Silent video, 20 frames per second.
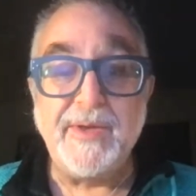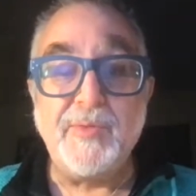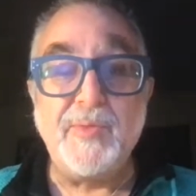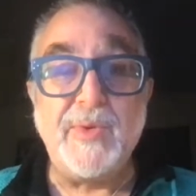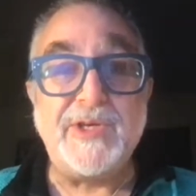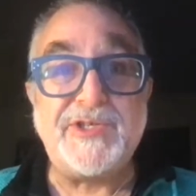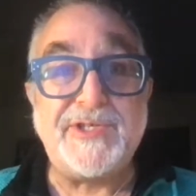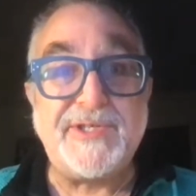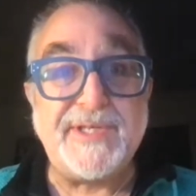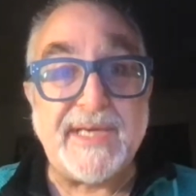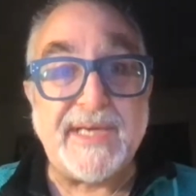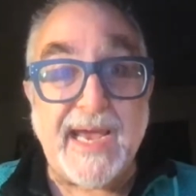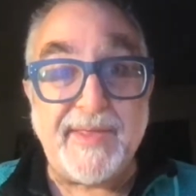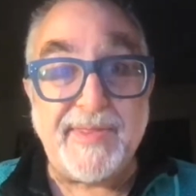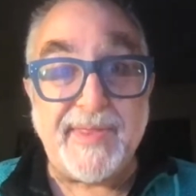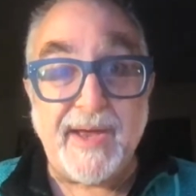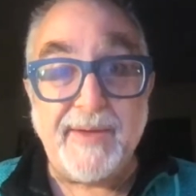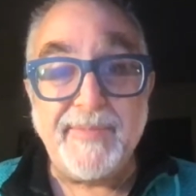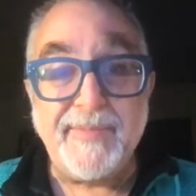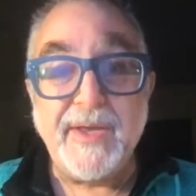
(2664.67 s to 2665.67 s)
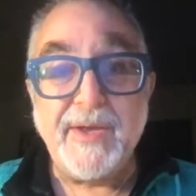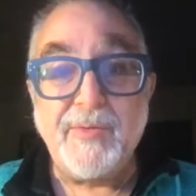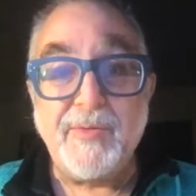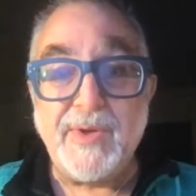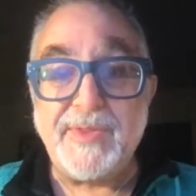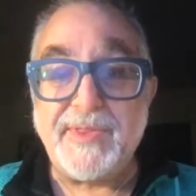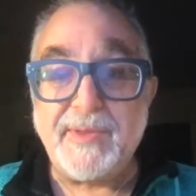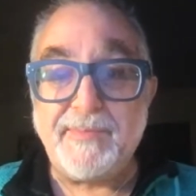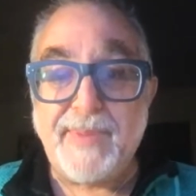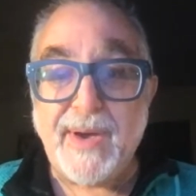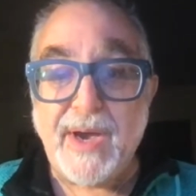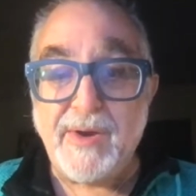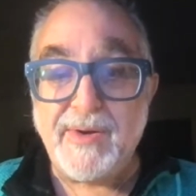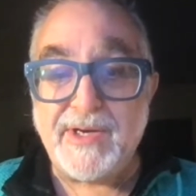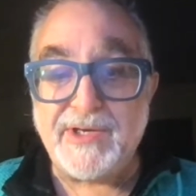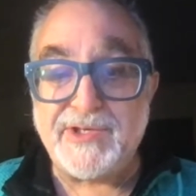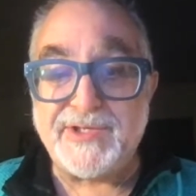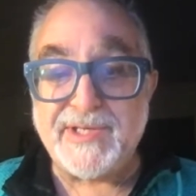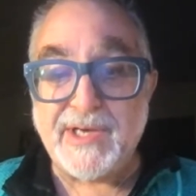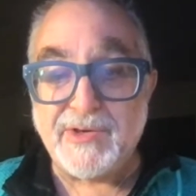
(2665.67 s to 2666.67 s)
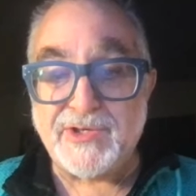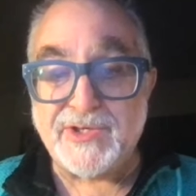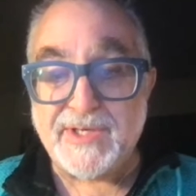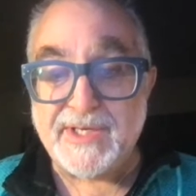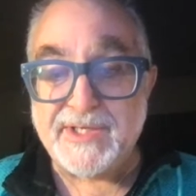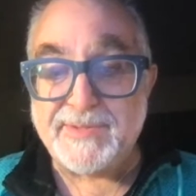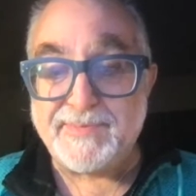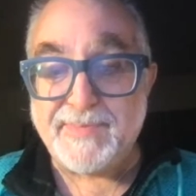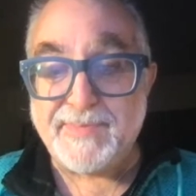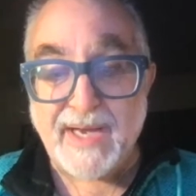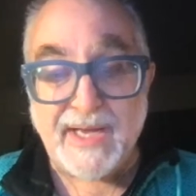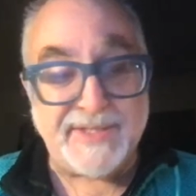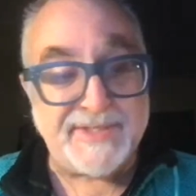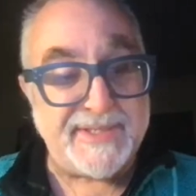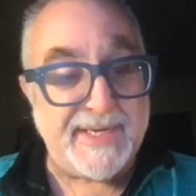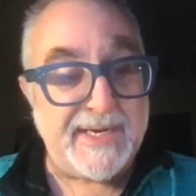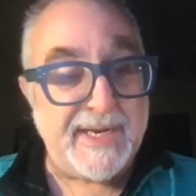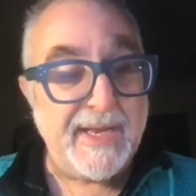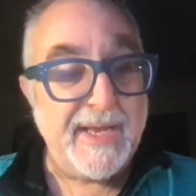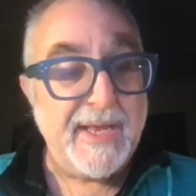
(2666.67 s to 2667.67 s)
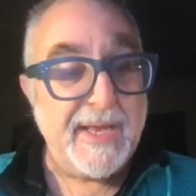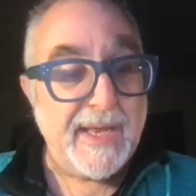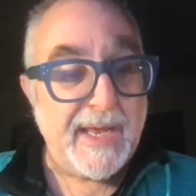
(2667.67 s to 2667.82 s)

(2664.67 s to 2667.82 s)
which together with the Polish Socialist Party